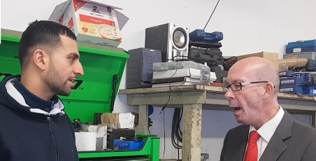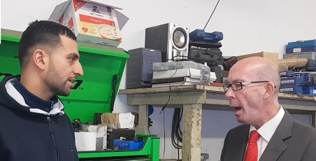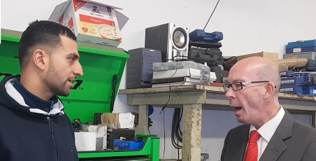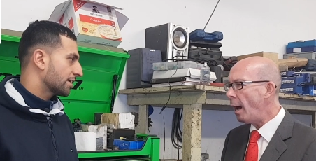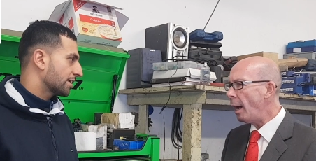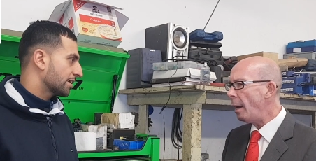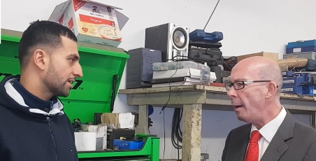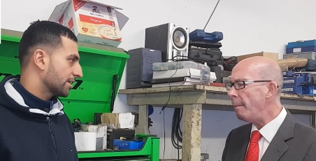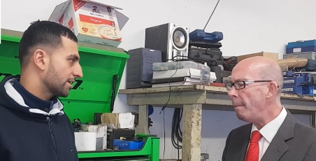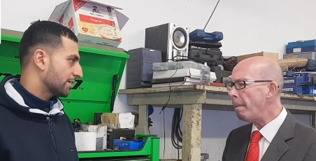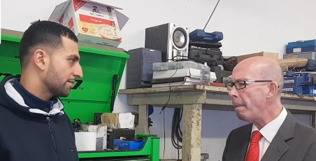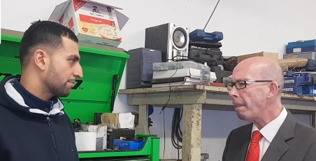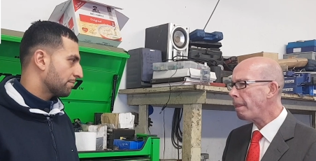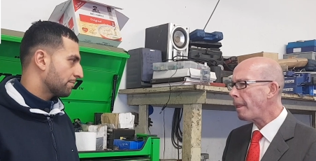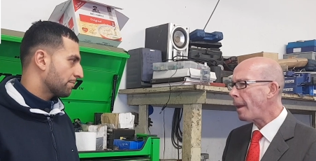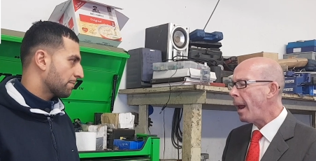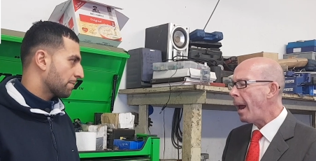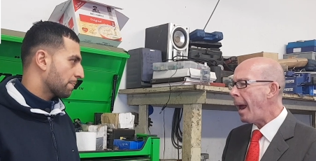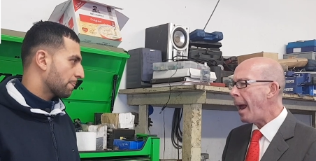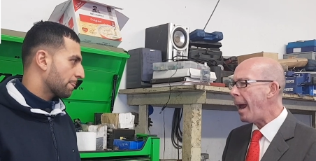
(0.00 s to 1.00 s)
Speaker 1: Um,
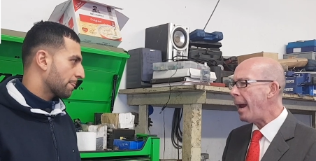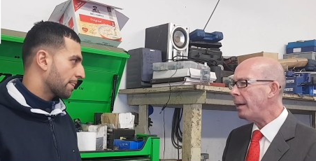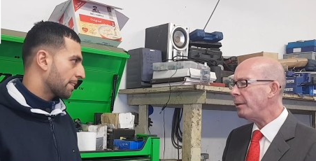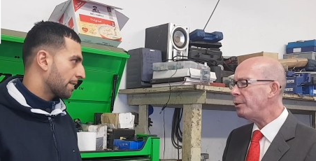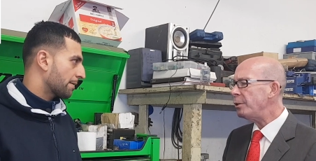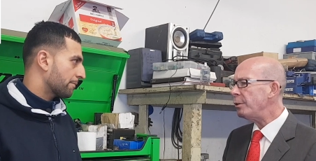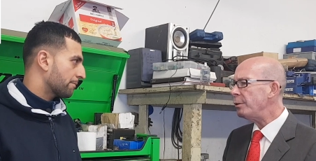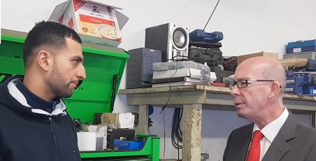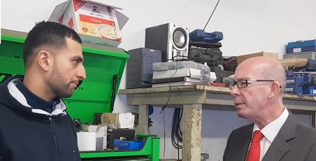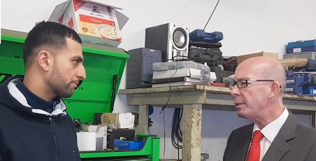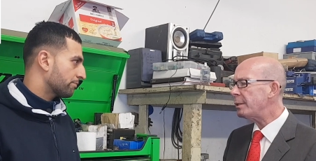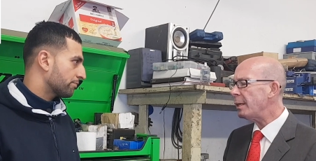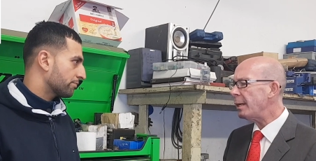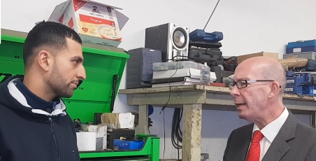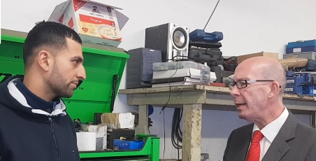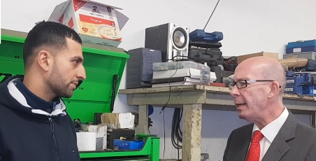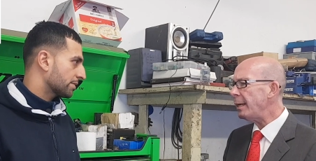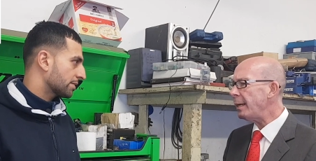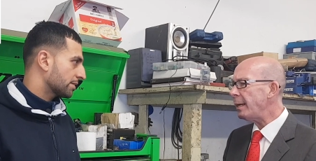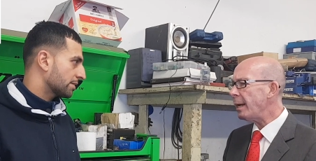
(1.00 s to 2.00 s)
how do you
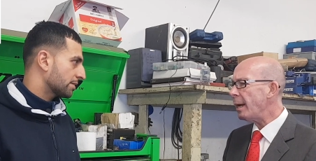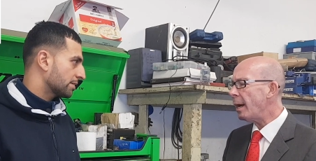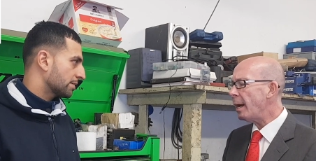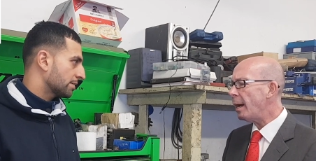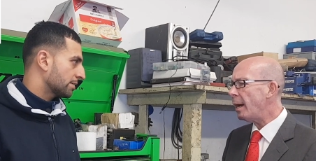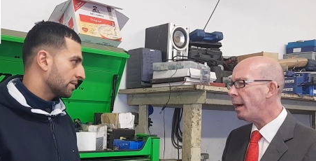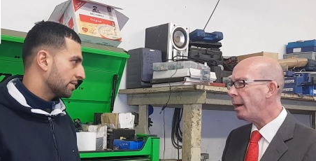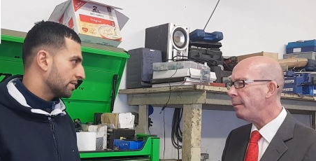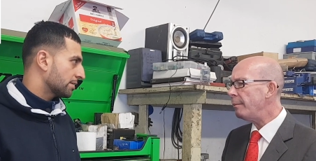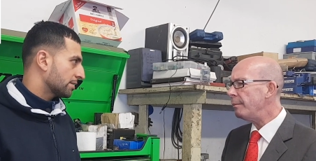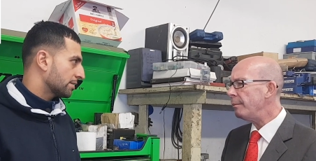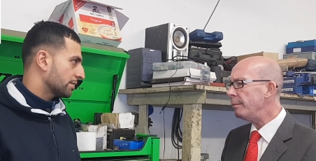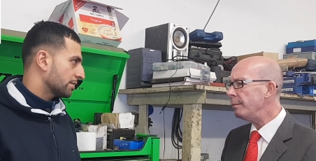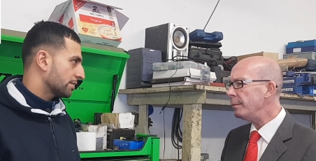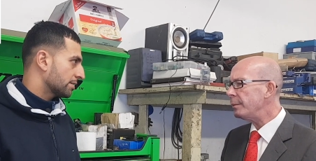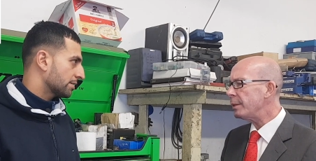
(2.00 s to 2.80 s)
see um,